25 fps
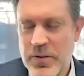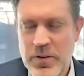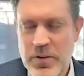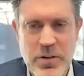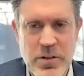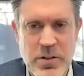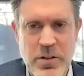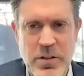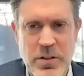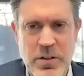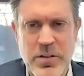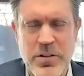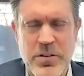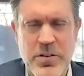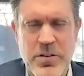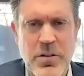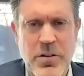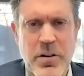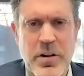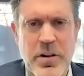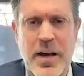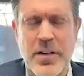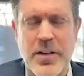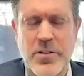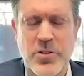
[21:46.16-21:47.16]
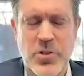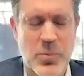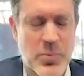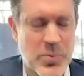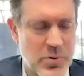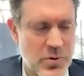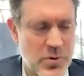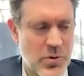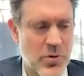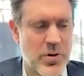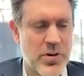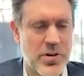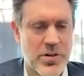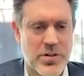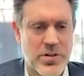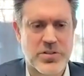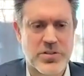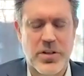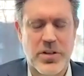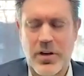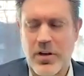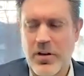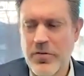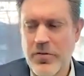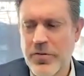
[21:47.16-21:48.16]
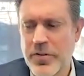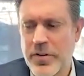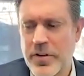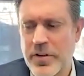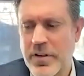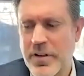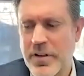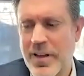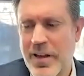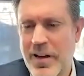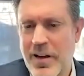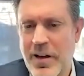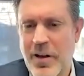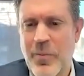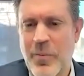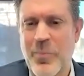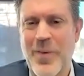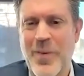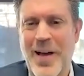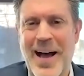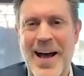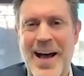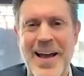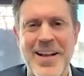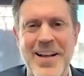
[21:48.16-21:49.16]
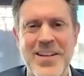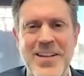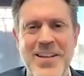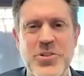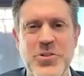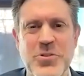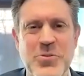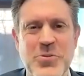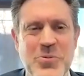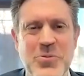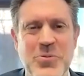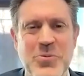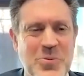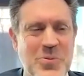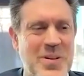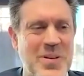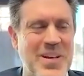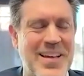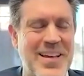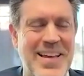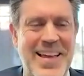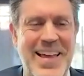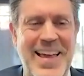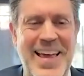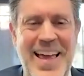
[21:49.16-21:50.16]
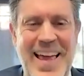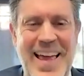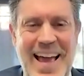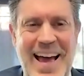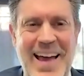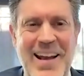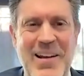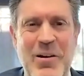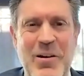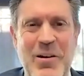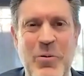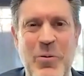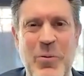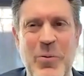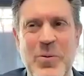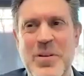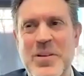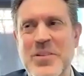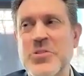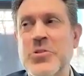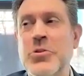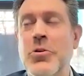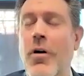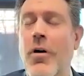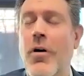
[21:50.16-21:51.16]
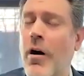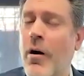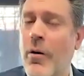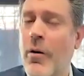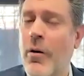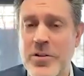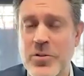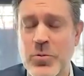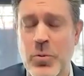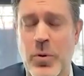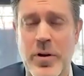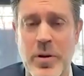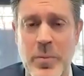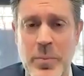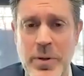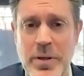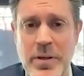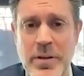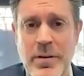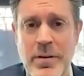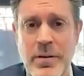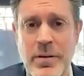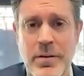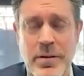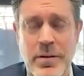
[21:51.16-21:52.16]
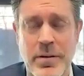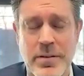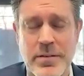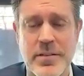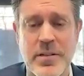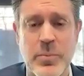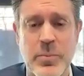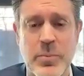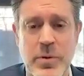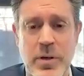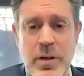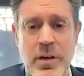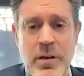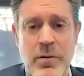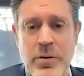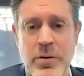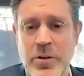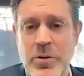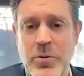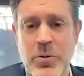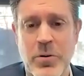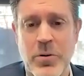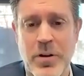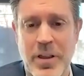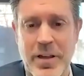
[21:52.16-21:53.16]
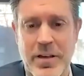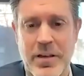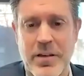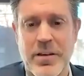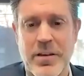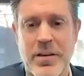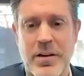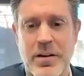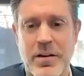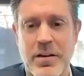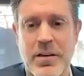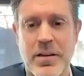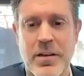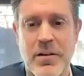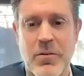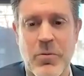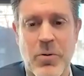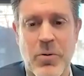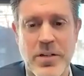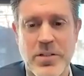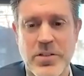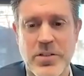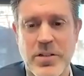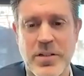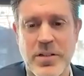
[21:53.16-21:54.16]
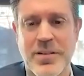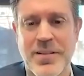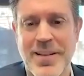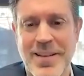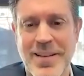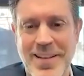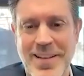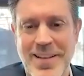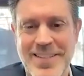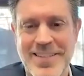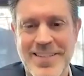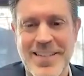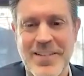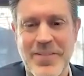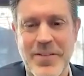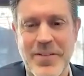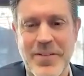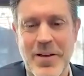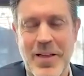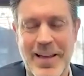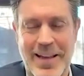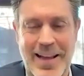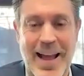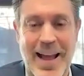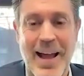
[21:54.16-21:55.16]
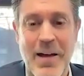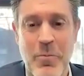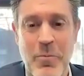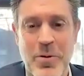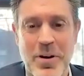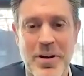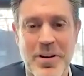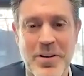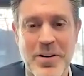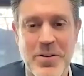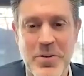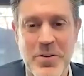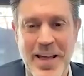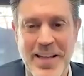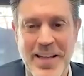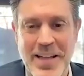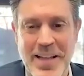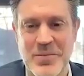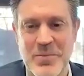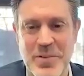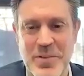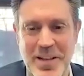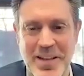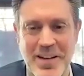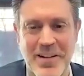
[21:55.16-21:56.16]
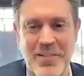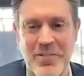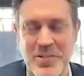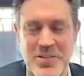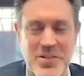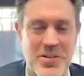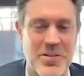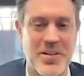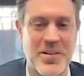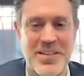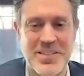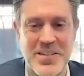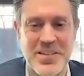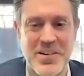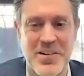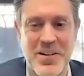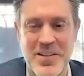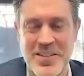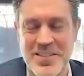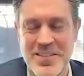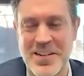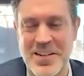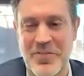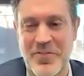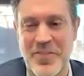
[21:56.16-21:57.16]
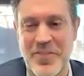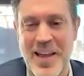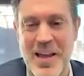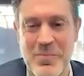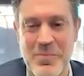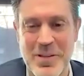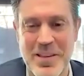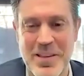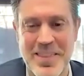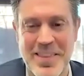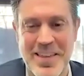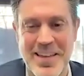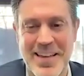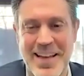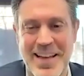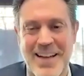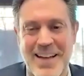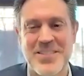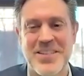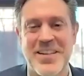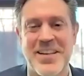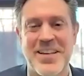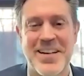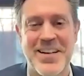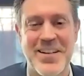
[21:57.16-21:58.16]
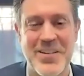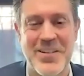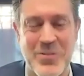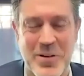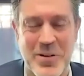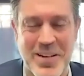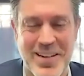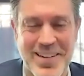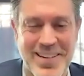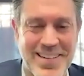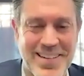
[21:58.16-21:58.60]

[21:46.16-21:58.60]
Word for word: and you're an entrepreneur yourself and um, right. how did you how did you always want to be a CPA when you were like a young kid watching TV? Like, I want to do that someday, or is your is your yeah. family thing? How'd you get into it?